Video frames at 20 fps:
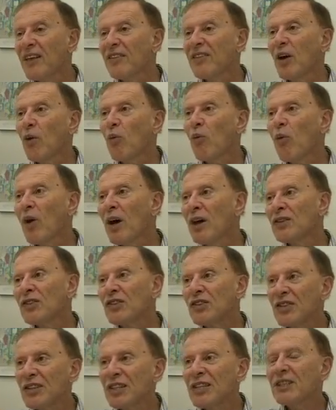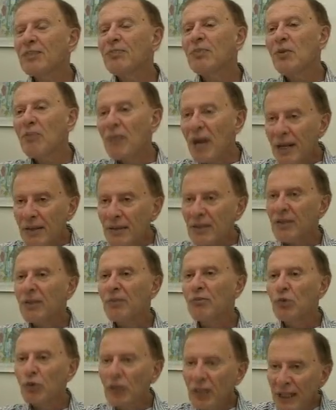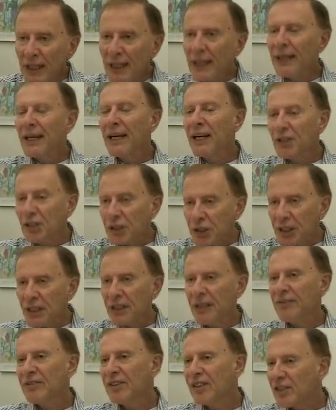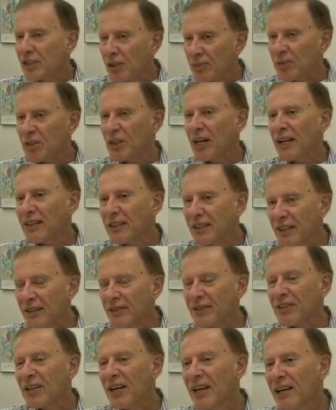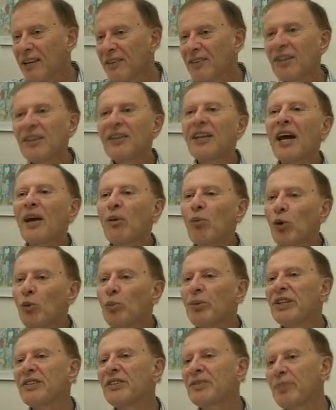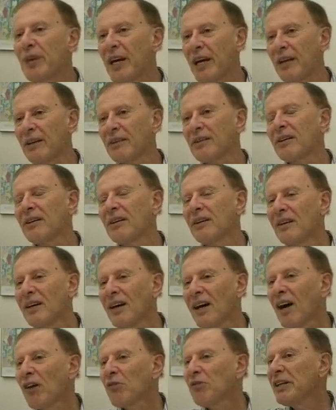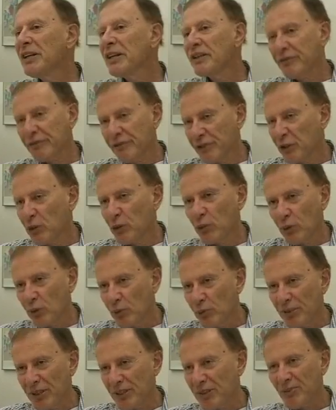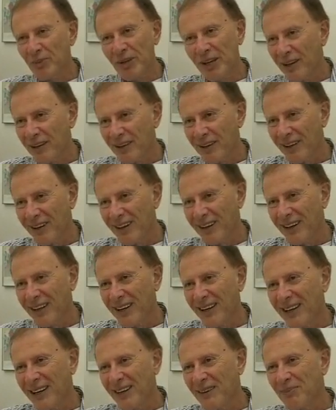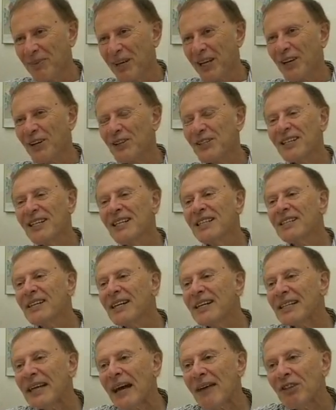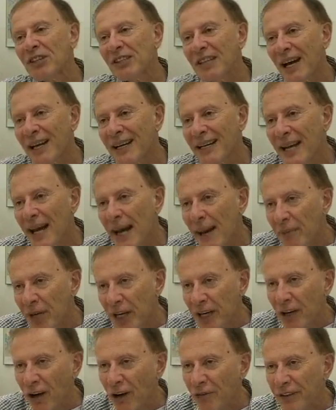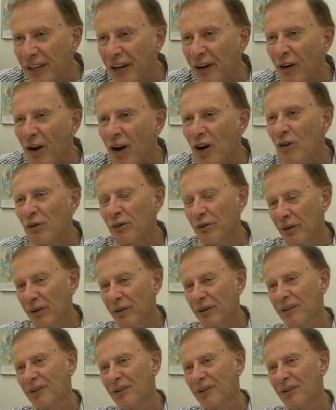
that once this momentum really achieves its objectives, that they will be spared. Only a few will be spared, because these things have a dynamic of their own.